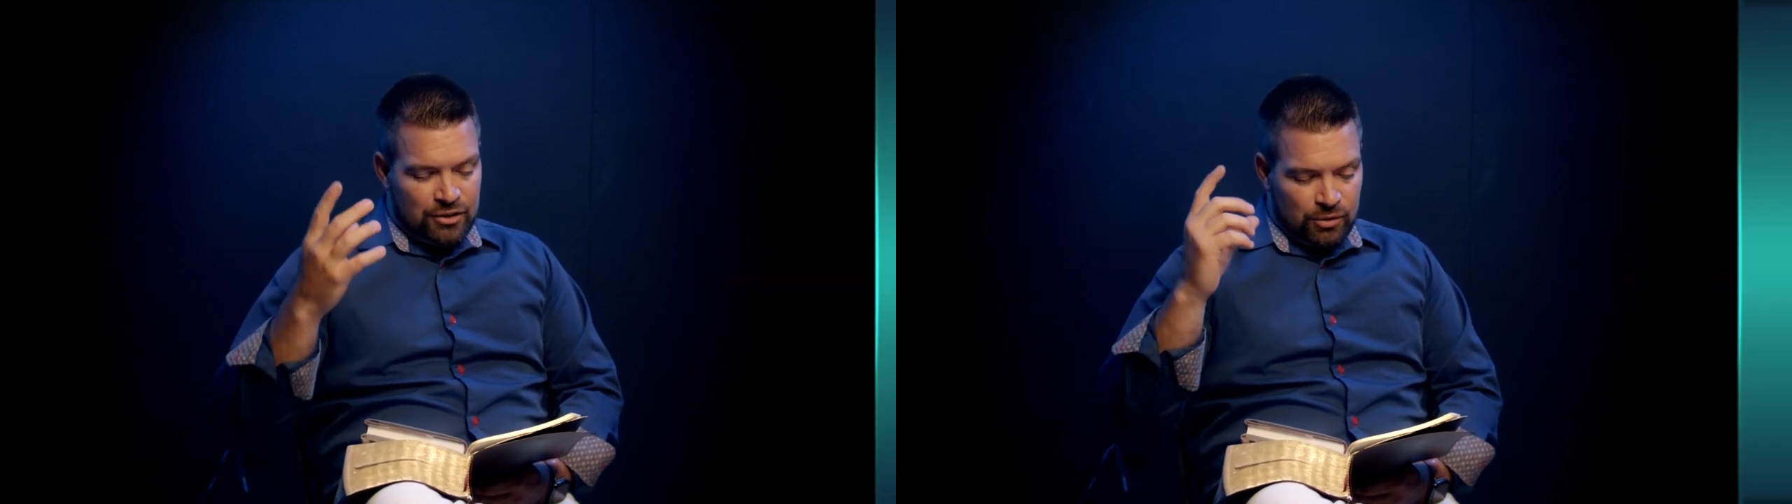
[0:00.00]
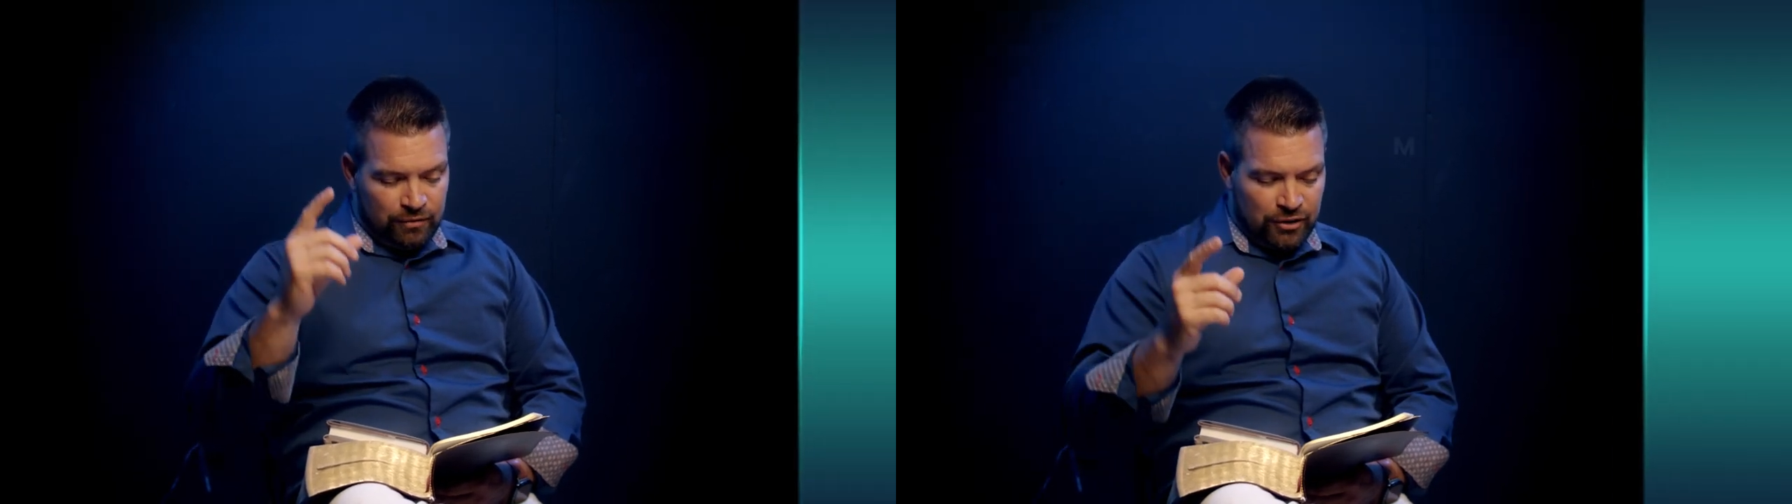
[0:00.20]

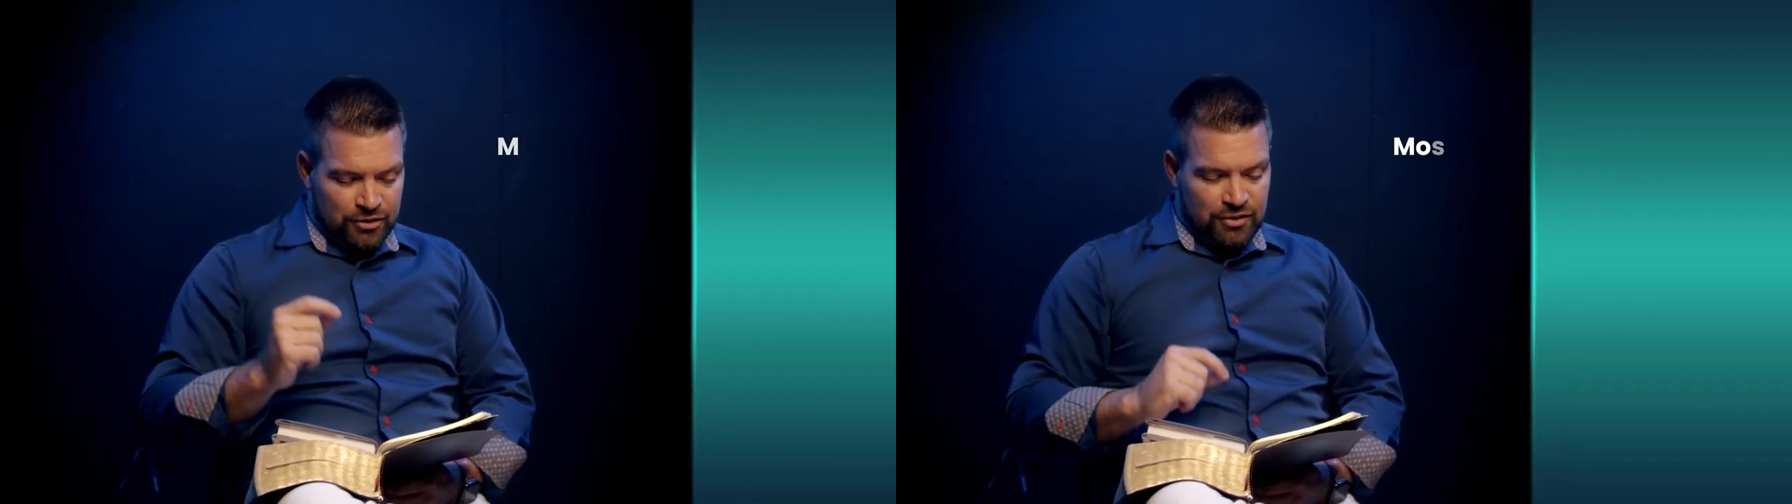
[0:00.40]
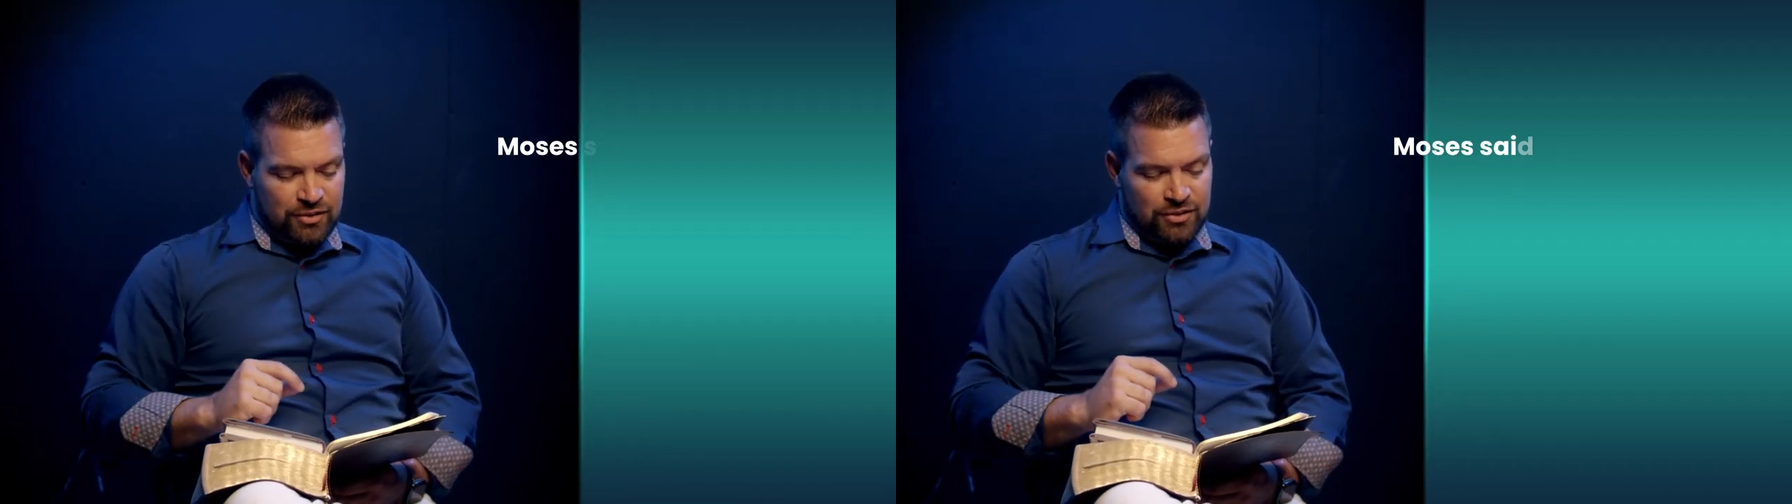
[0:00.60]
And so in
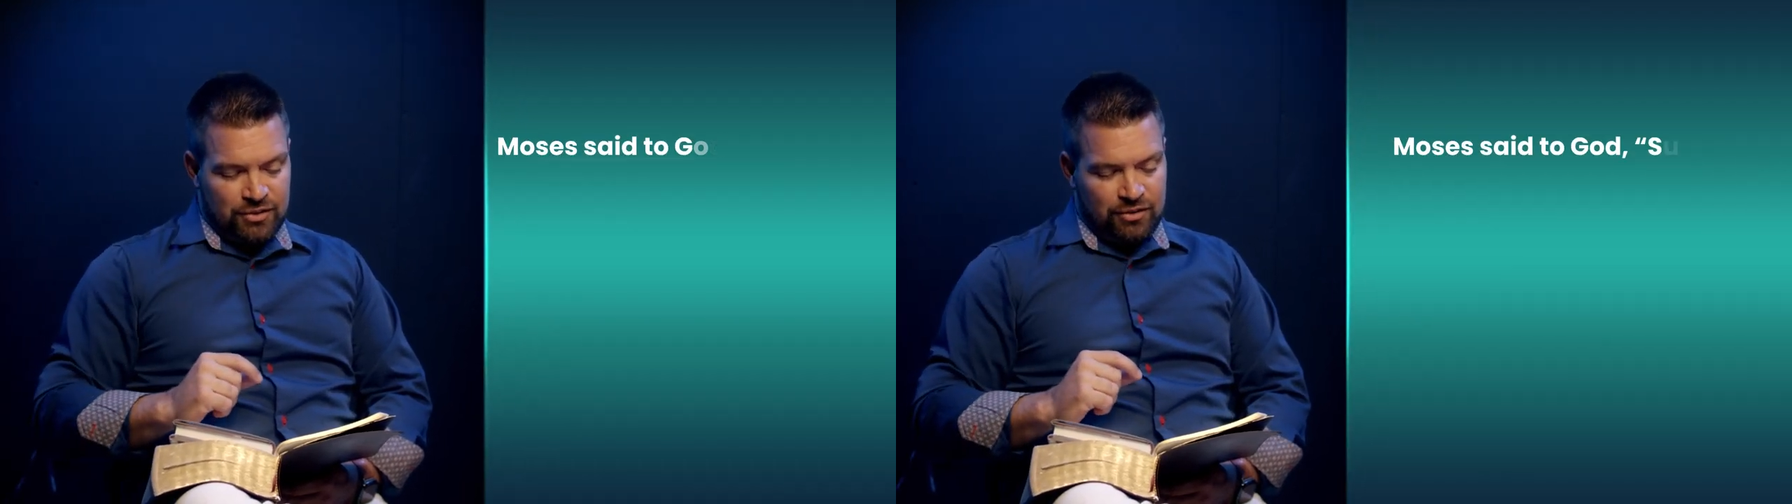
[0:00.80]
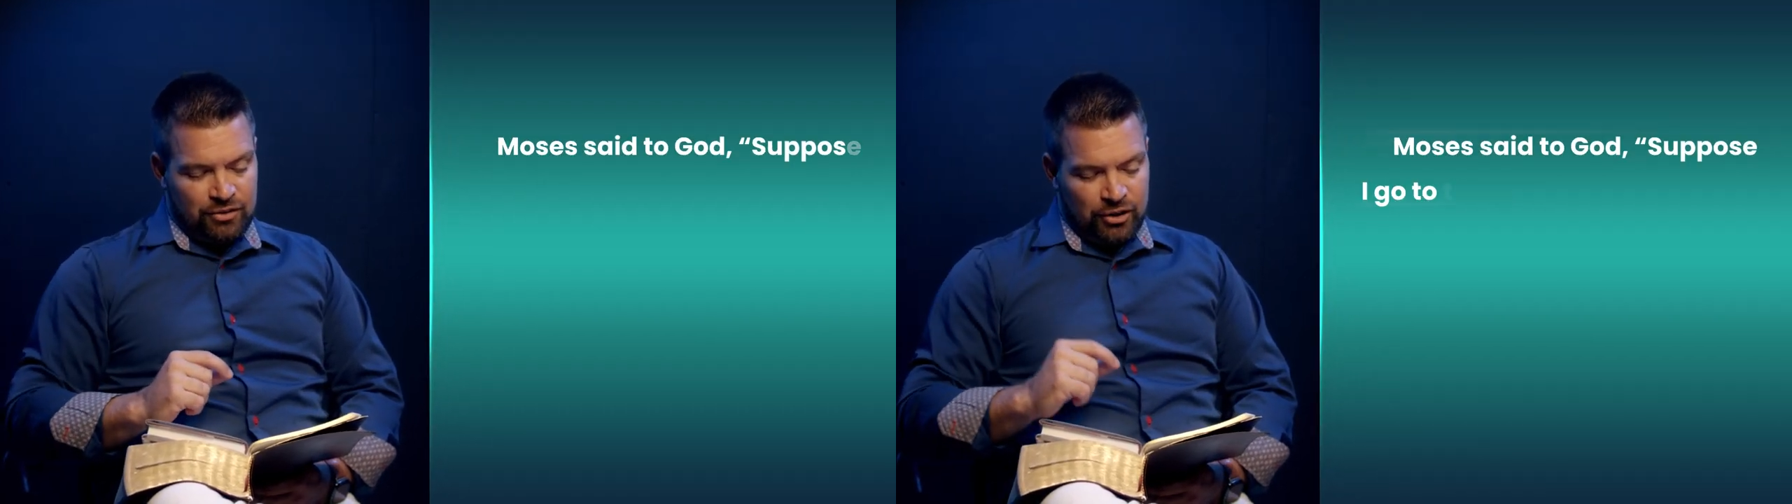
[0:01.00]

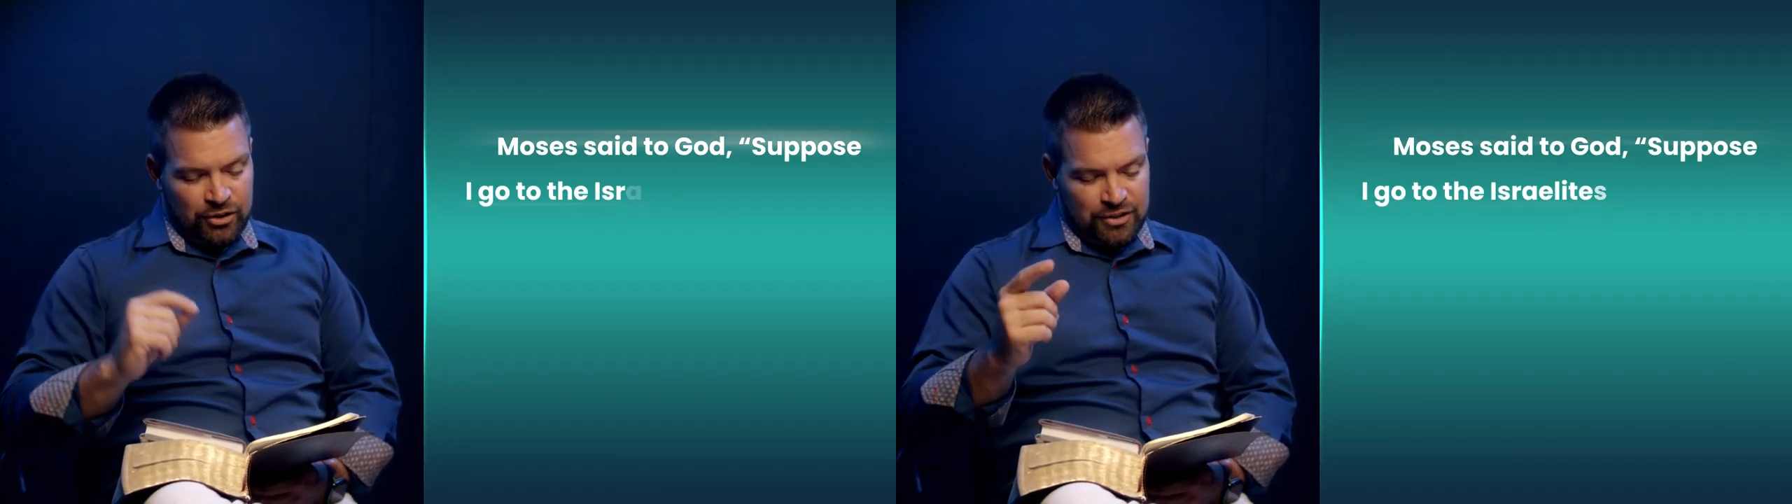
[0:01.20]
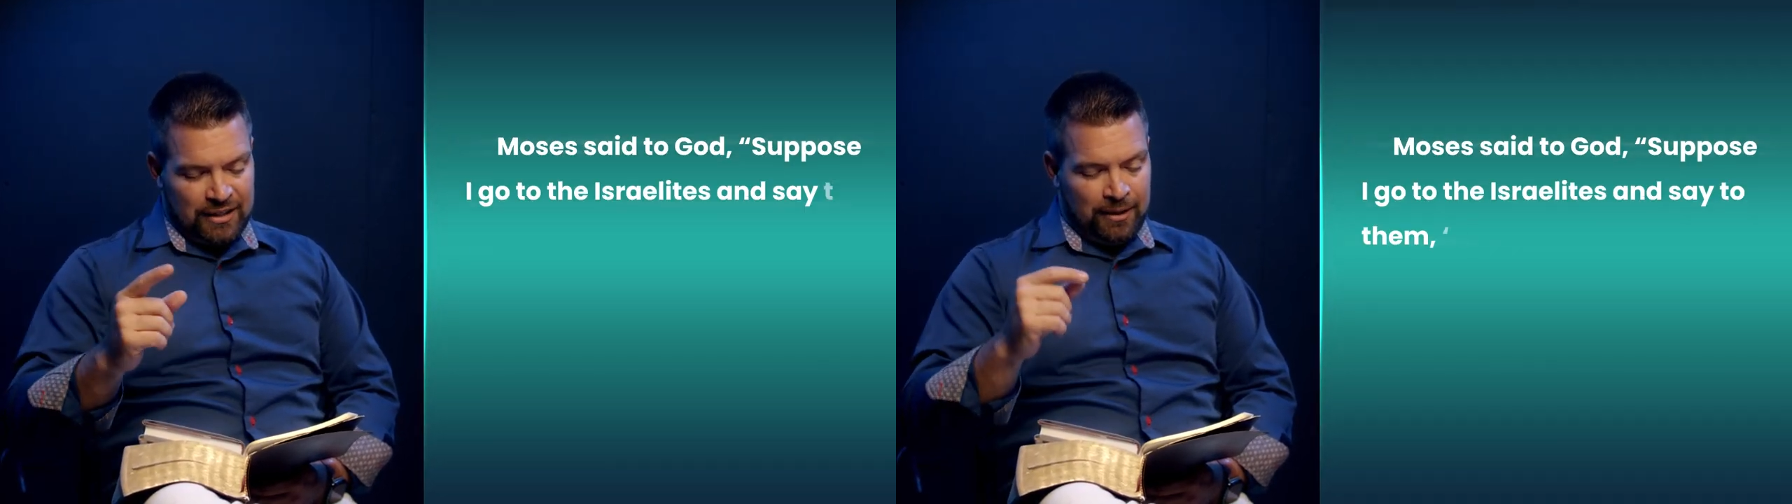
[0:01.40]
verse
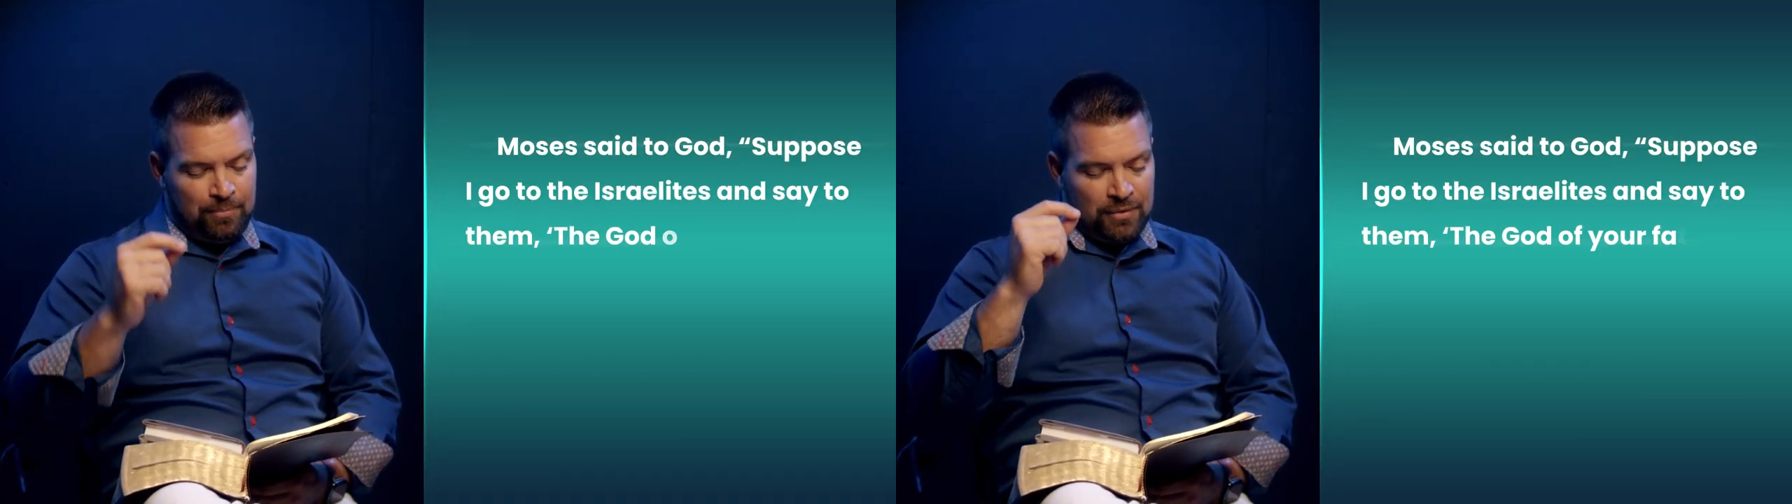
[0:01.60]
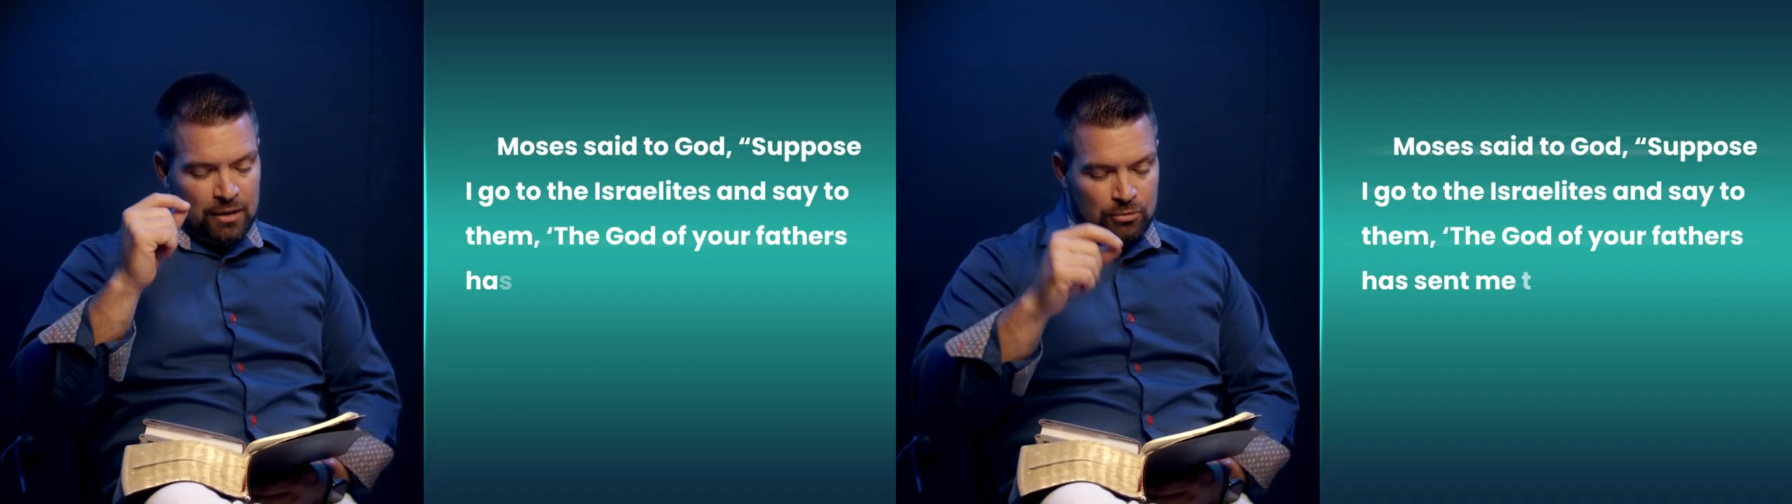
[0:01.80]
13,